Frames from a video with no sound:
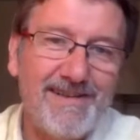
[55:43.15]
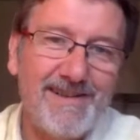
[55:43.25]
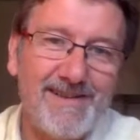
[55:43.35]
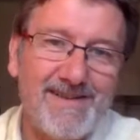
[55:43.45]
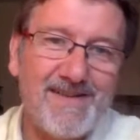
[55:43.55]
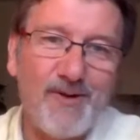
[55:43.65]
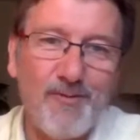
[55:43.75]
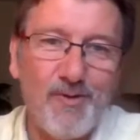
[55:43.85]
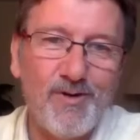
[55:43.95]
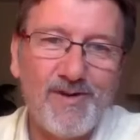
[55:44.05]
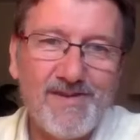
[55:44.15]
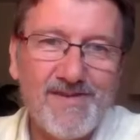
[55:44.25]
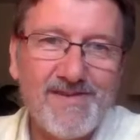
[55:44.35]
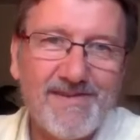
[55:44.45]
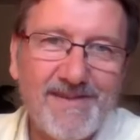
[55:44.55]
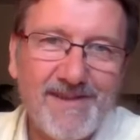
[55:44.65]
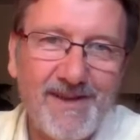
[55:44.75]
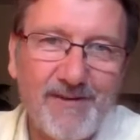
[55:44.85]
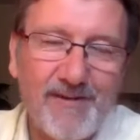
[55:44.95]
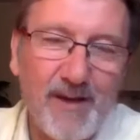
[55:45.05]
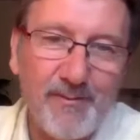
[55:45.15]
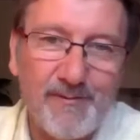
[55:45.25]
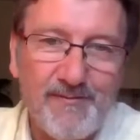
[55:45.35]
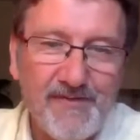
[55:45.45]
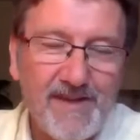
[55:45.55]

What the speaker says: And this is how wars kind of happen.